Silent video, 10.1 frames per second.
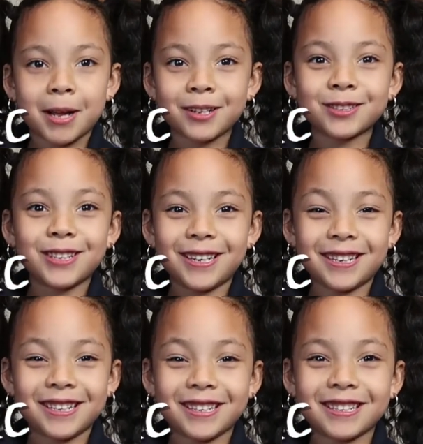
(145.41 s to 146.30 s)

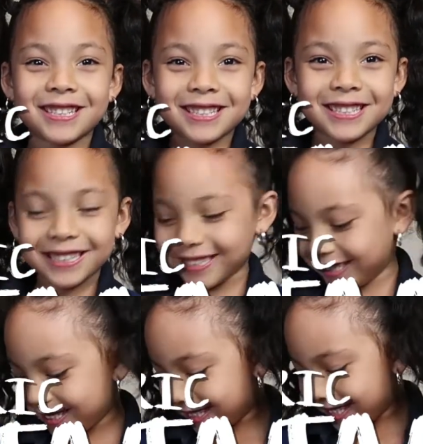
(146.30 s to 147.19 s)
Belger.
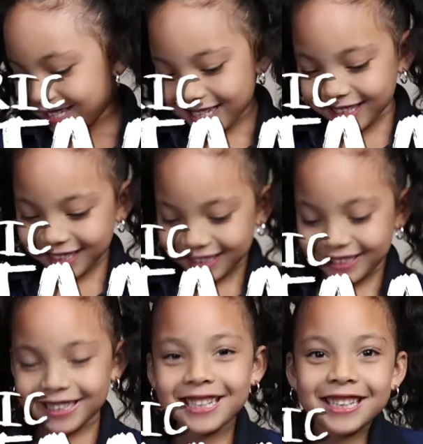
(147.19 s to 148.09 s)
Awesome.
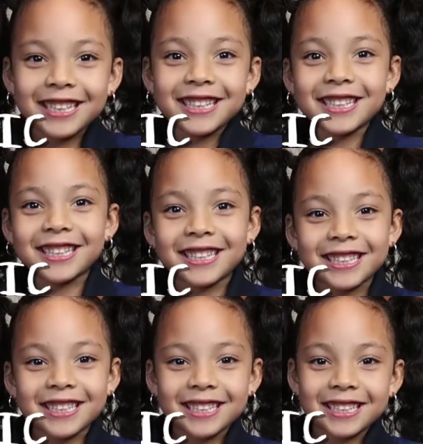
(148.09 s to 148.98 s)
Eric Belgers. All
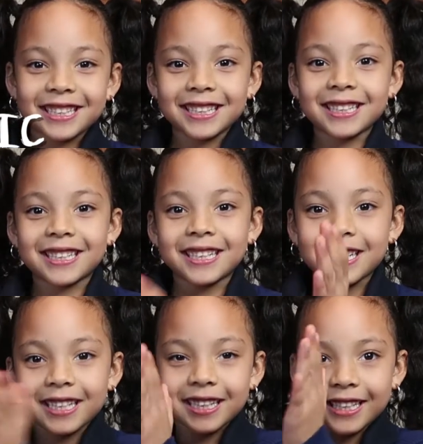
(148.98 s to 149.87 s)
right, so say
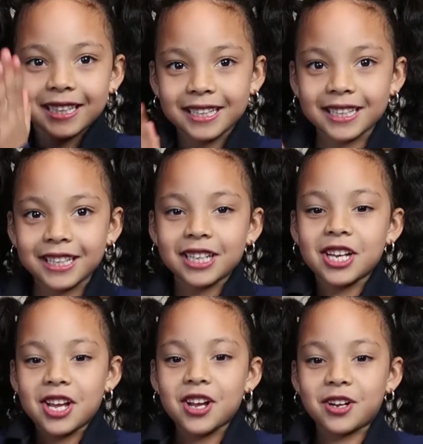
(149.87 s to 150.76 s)
congratulations,
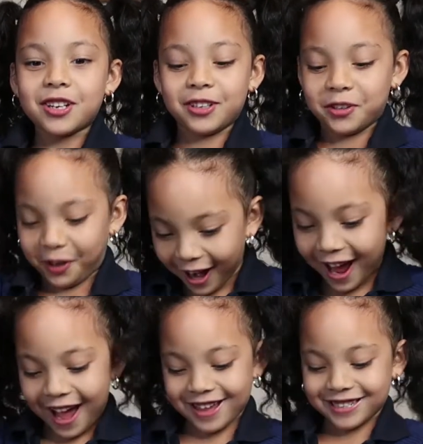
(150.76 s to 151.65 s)
guys.
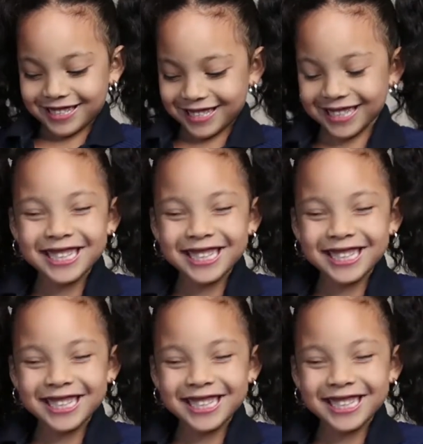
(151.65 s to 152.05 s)
Congrats.